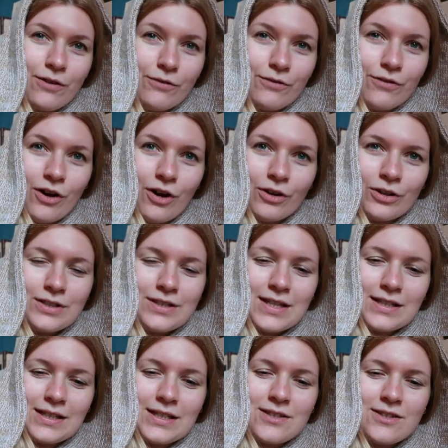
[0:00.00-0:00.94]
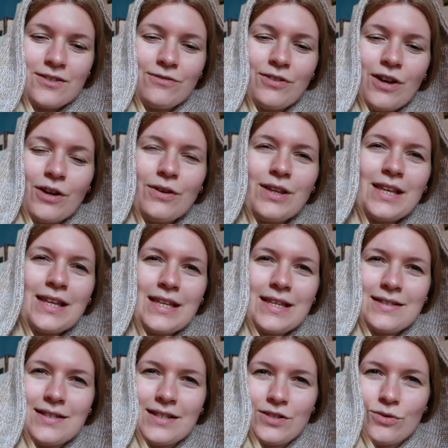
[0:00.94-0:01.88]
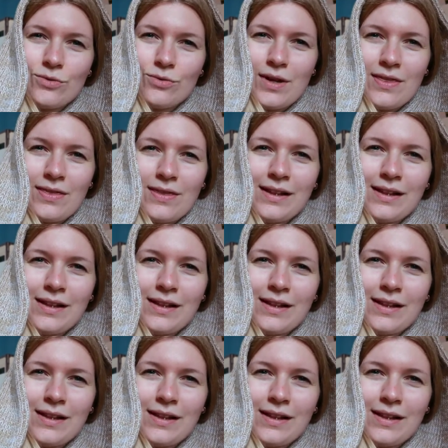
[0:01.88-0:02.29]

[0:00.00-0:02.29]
font and it's very easy to read.